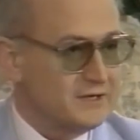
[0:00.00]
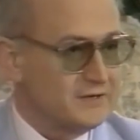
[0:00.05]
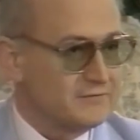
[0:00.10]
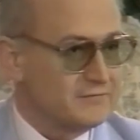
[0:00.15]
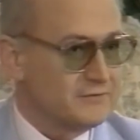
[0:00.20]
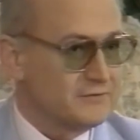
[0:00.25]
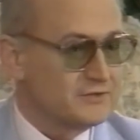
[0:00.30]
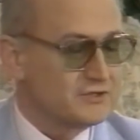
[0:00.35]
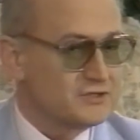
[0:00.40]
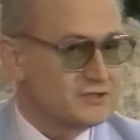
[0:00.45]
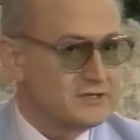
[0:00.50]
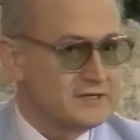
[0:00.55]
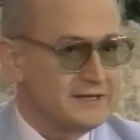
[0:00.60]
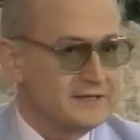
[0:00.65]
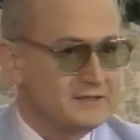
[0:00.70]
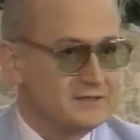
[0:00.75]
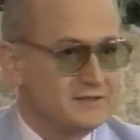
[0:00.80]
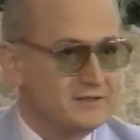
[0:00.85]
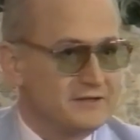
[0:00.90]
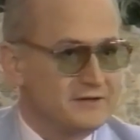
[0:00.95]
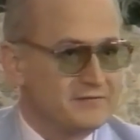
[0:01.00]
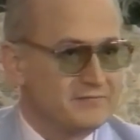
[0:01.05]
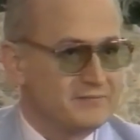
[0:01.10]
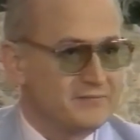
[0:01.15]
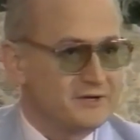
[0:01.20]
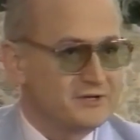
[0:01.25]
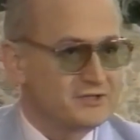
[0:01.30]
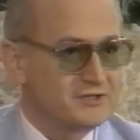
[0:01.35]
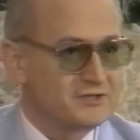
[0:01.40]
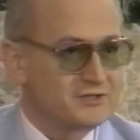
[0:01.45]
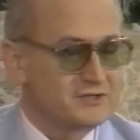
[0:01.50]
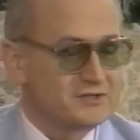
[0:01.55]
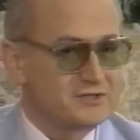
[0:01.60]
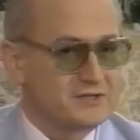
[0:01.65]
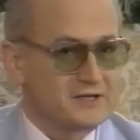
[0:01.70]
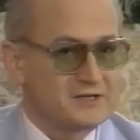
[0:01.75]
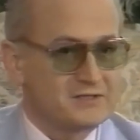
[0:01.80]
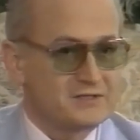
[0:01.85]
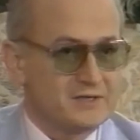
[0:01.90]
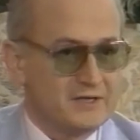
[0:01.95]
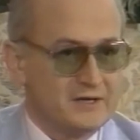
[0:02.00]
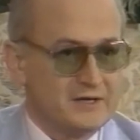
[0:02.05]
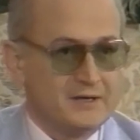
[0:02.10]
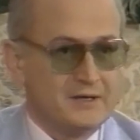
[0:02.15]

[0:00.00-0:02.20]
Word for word: Unfortunately, I didn't have much success